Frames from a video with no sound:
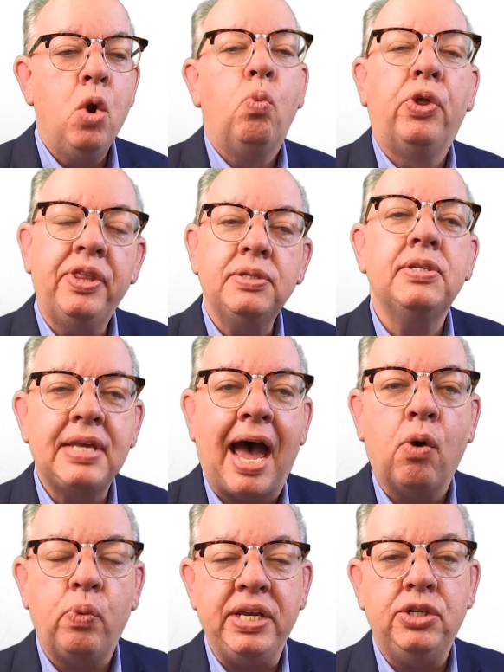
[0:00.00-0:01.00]
well, this is
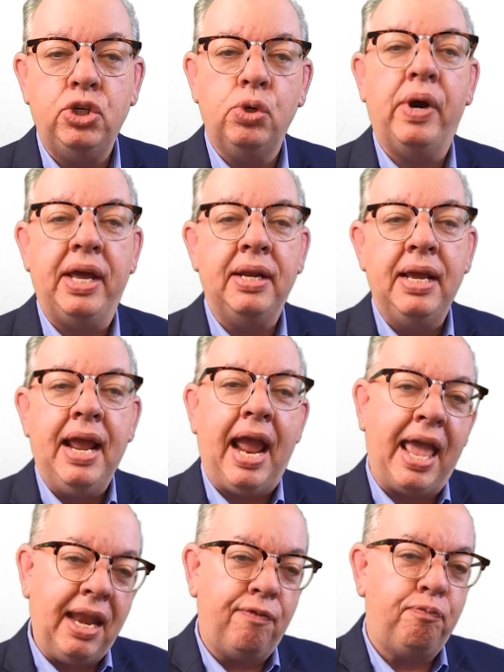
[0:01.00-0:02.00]
how we do it,
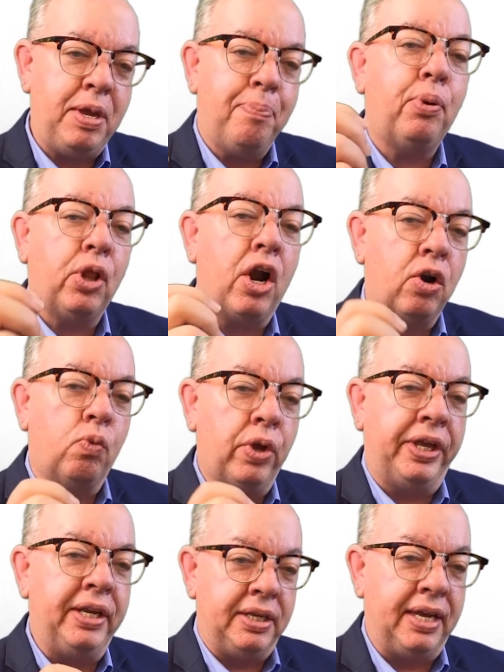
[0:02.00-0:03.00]
and if people aren't
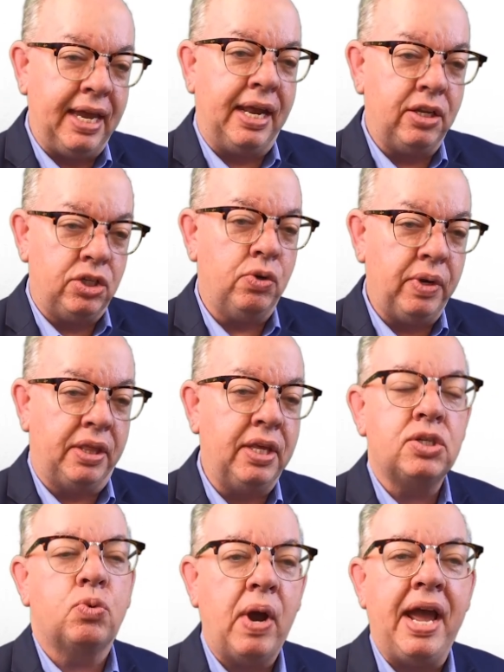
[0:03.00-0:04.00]
willing to do it
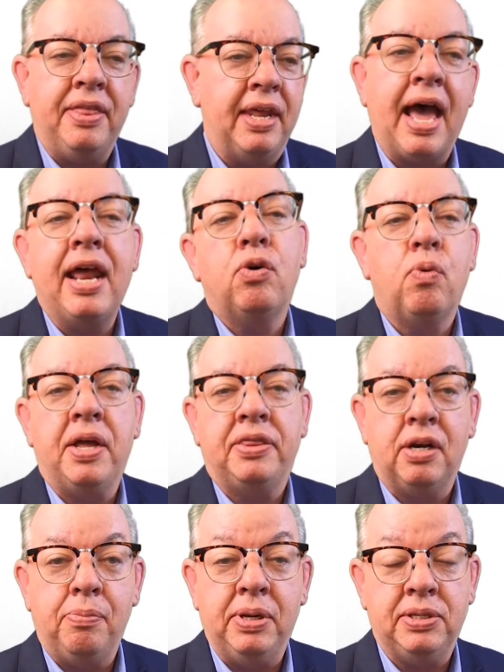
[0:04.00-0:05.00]
this way, then I don't want
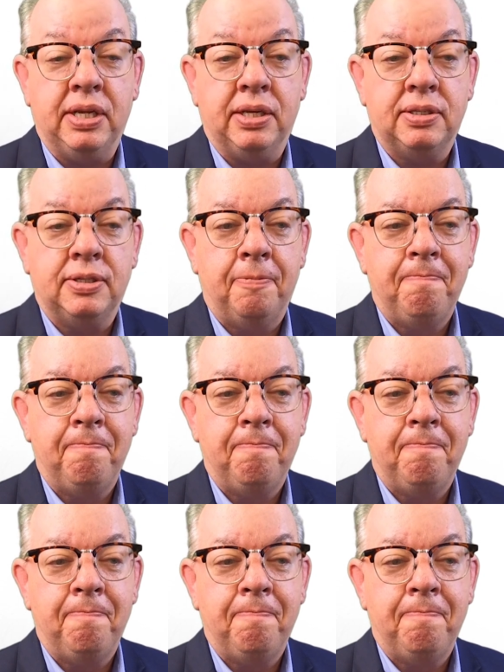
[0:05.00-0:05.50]
their business.